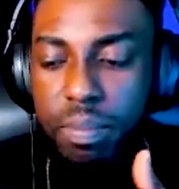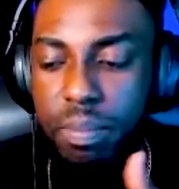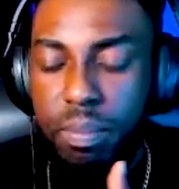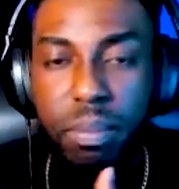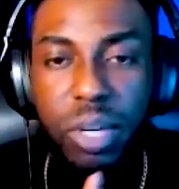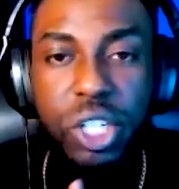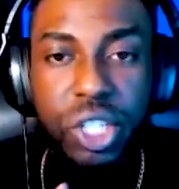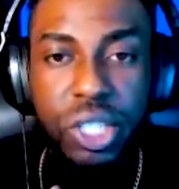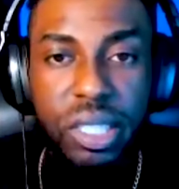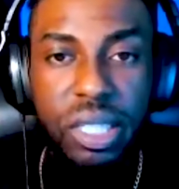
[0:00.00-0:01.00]

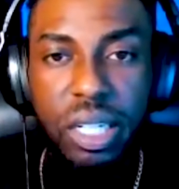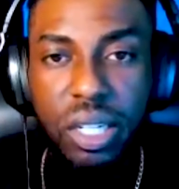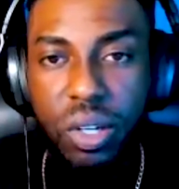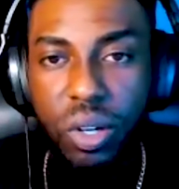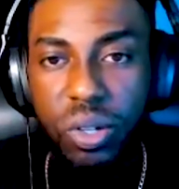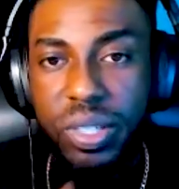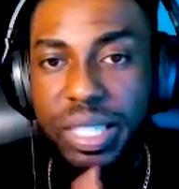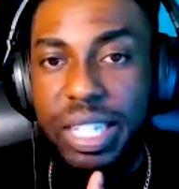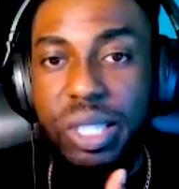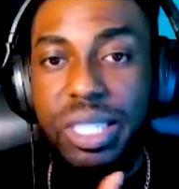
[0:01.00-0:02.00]
merging or they
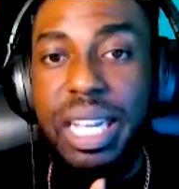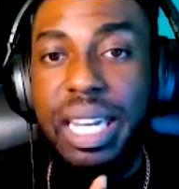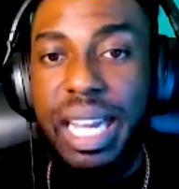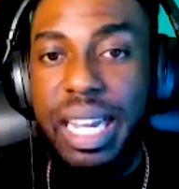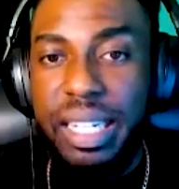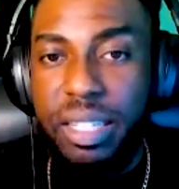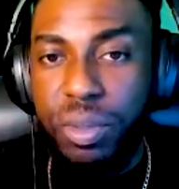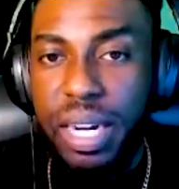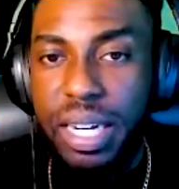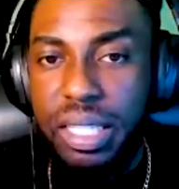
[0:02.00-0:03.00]
are not aligned,
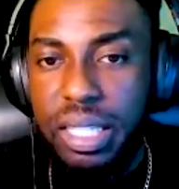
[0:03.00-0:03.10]
right,